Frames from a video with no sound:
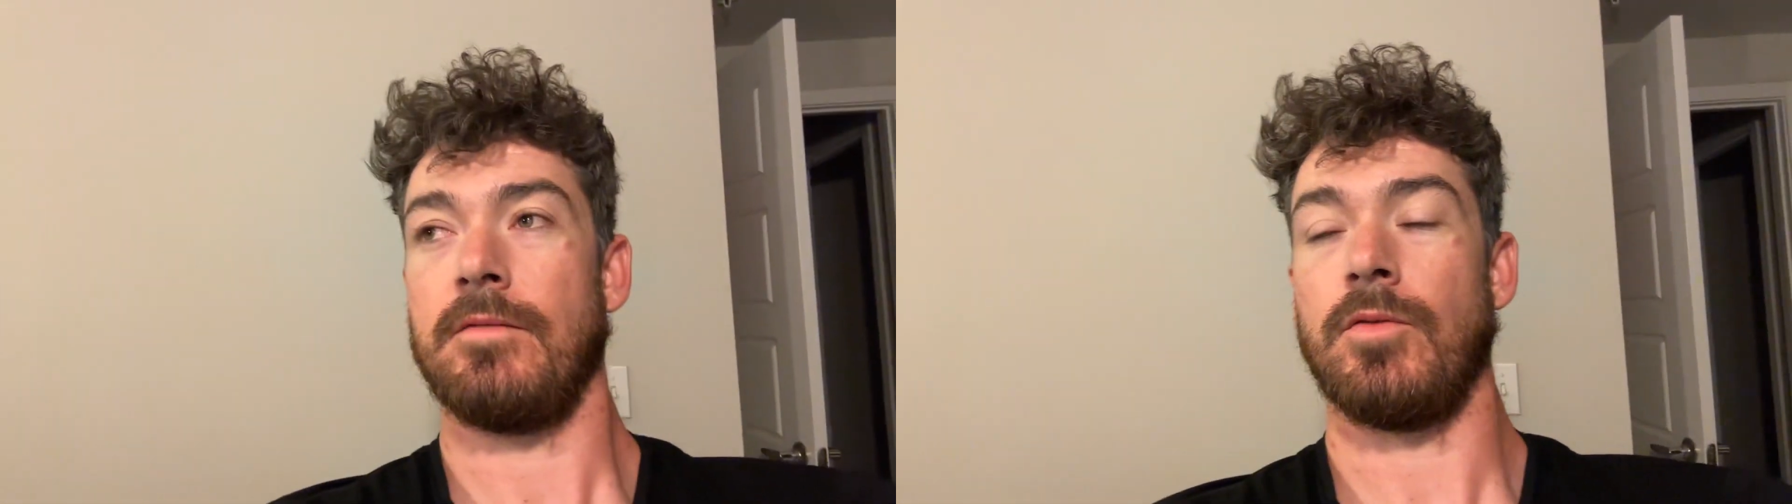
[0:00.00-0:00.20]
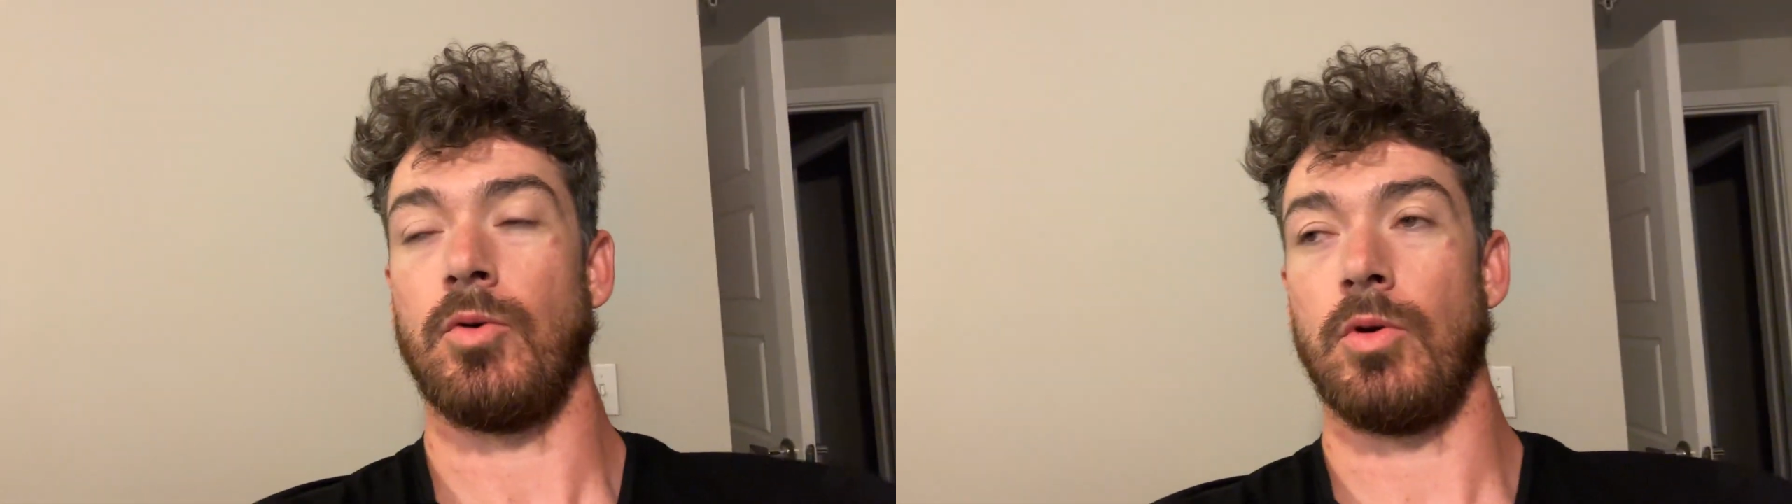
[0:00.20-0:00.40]

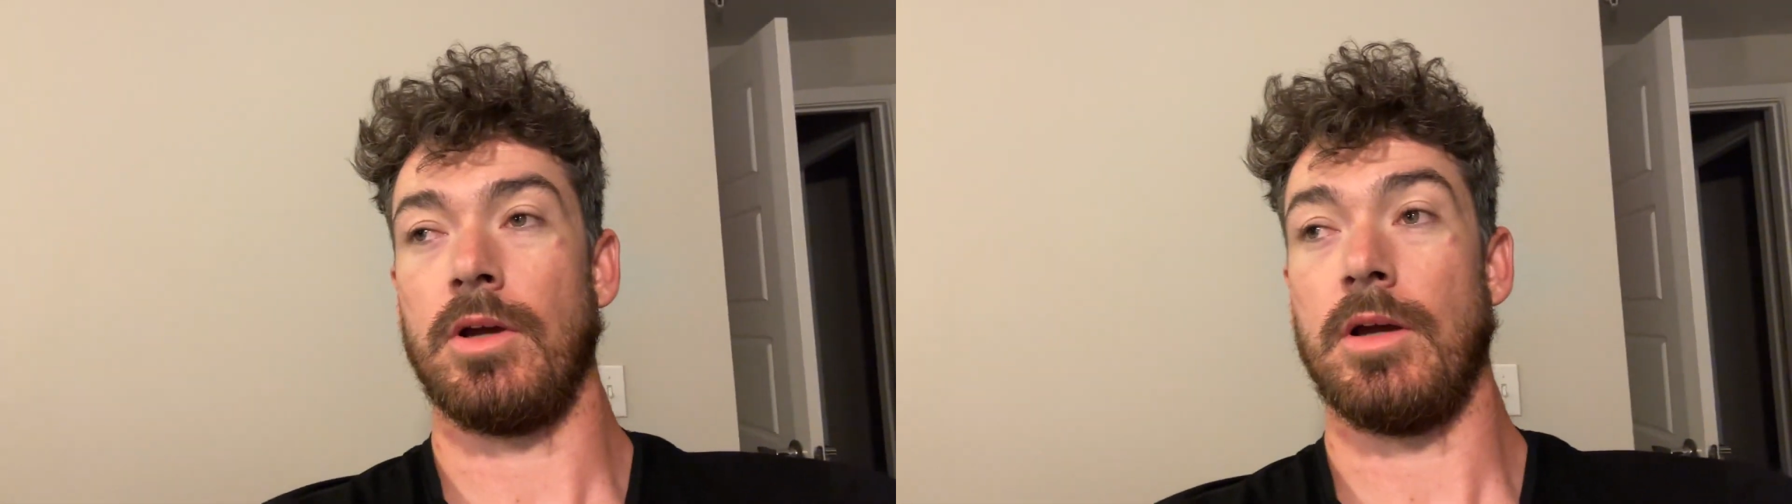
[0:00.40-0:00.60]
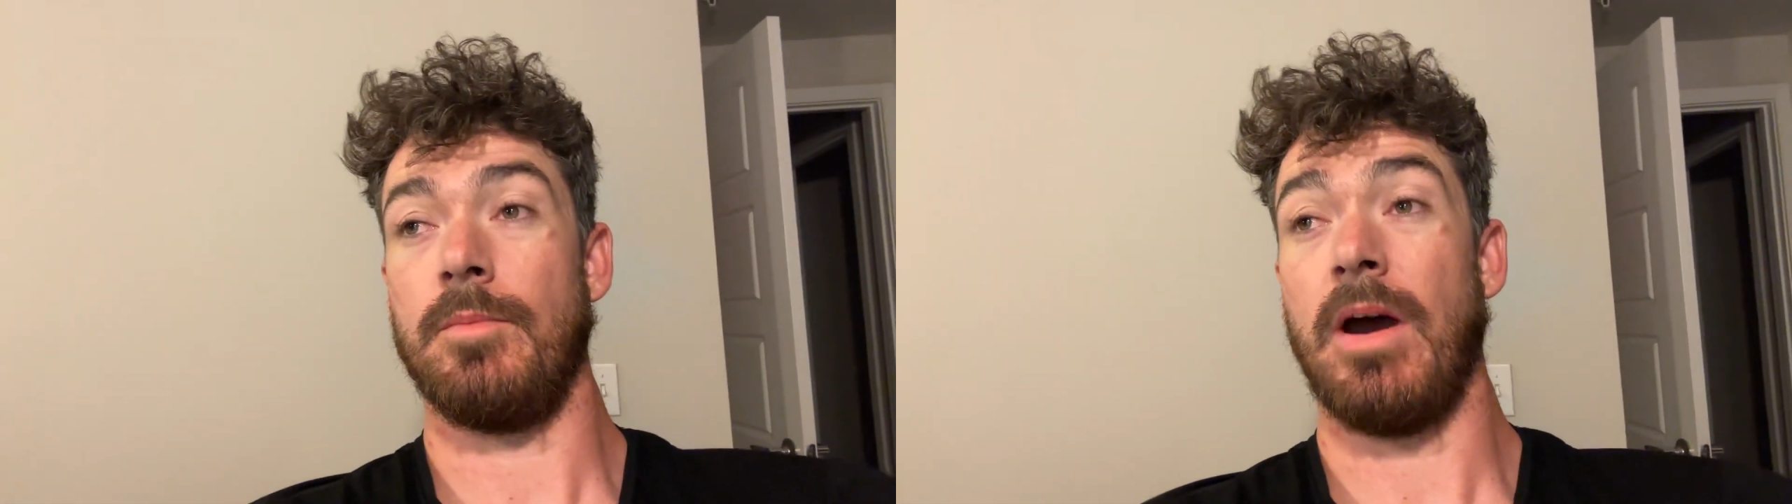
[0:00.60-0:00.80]
for
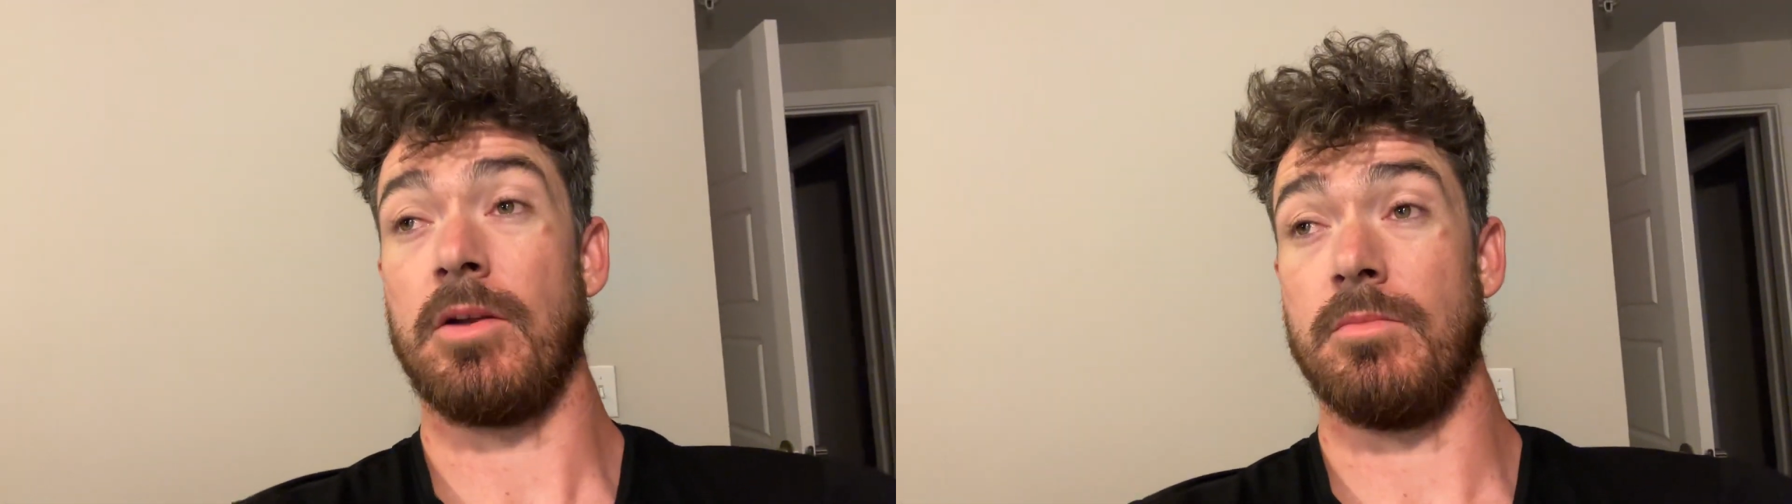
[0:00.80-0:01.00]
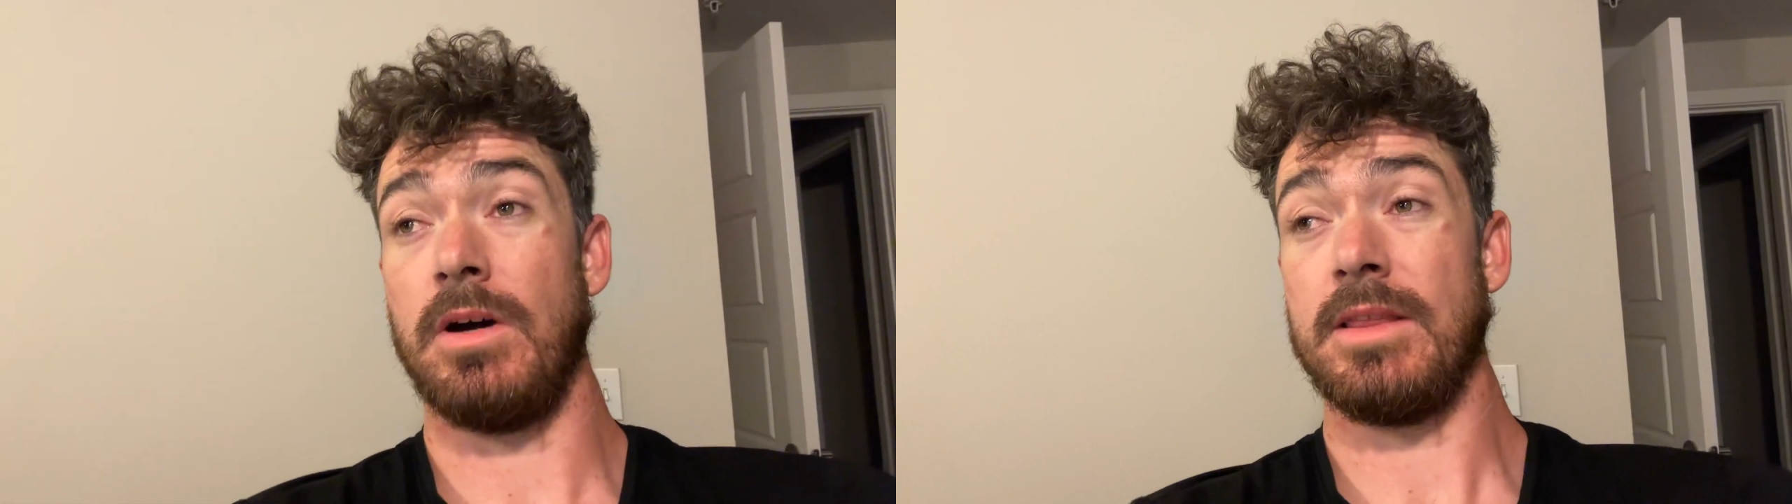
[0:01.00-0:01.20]
about
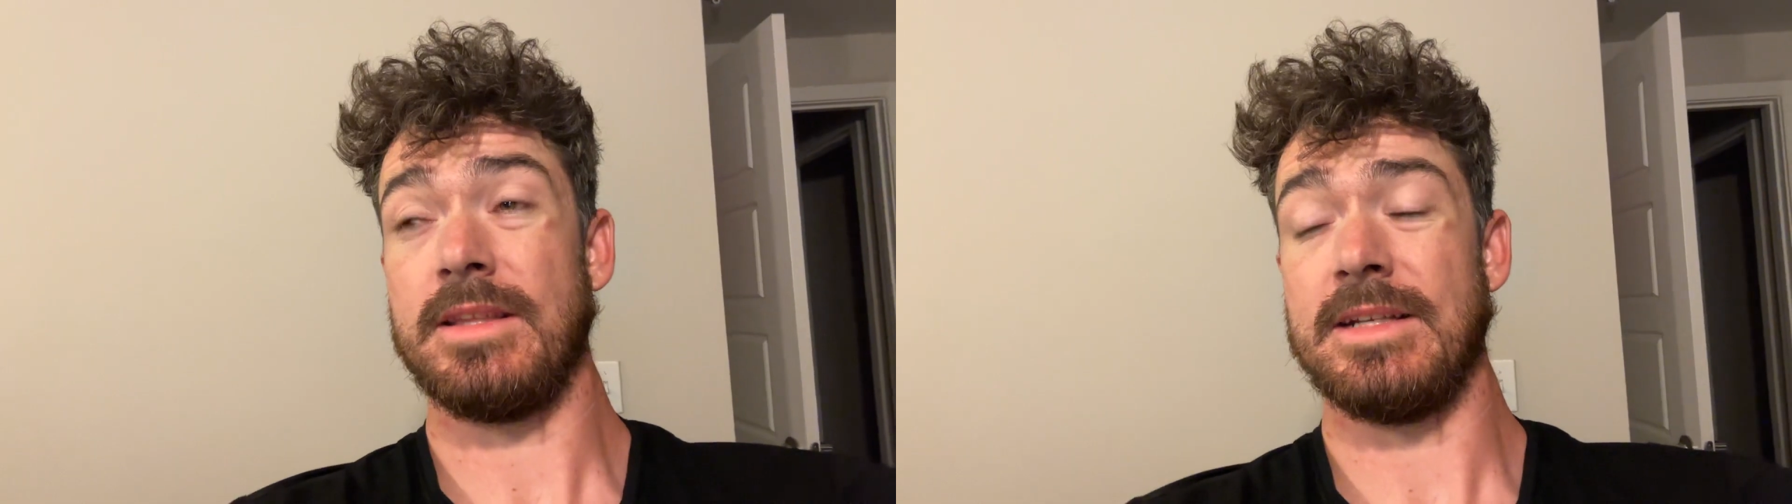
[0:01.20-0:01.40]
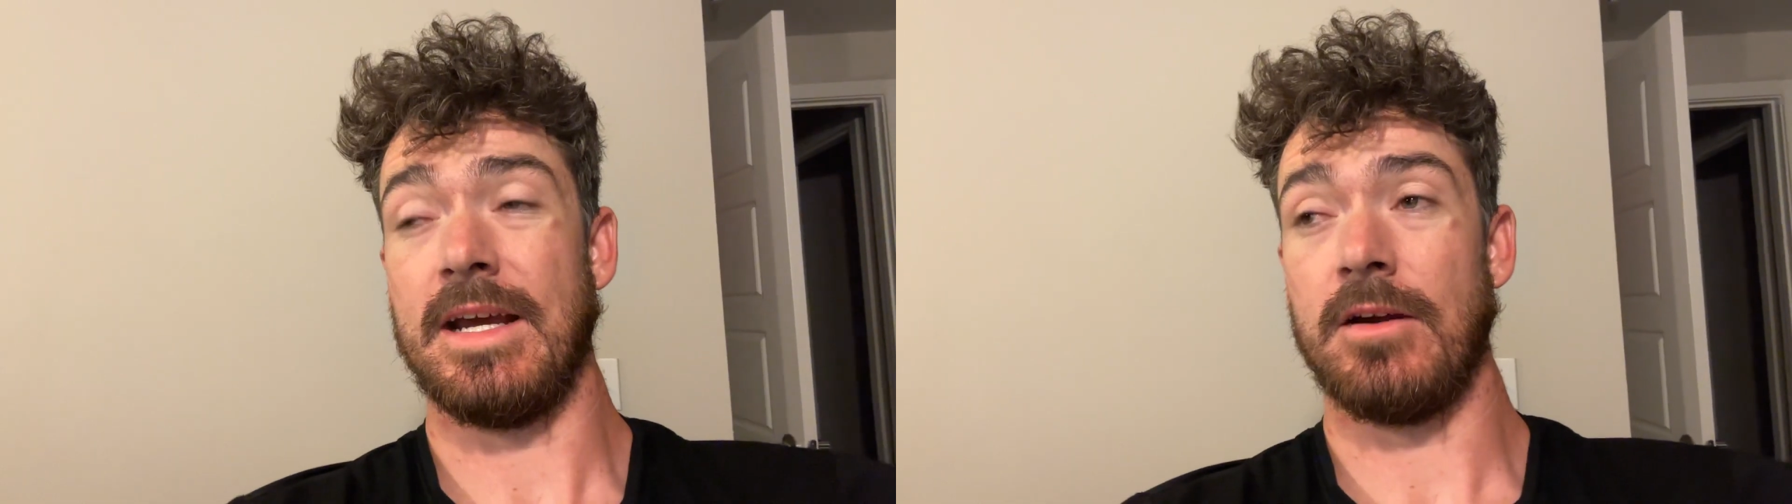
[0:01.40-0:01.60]
a month
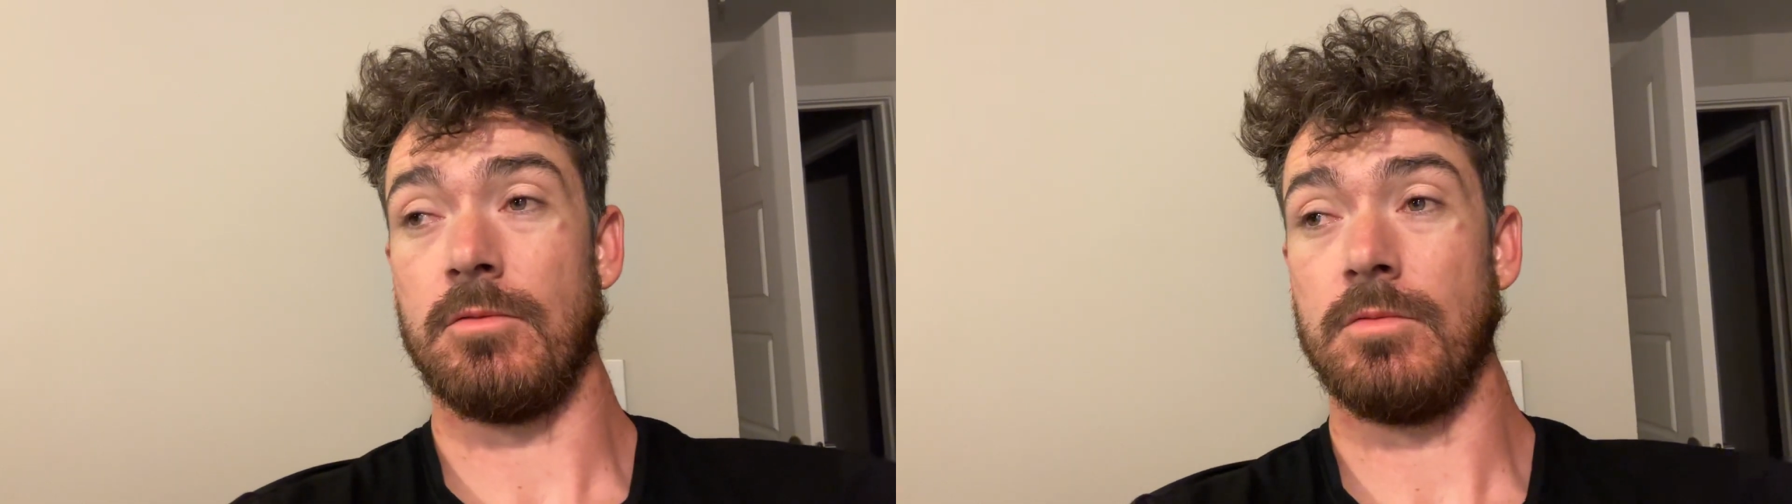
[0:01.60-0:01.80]
now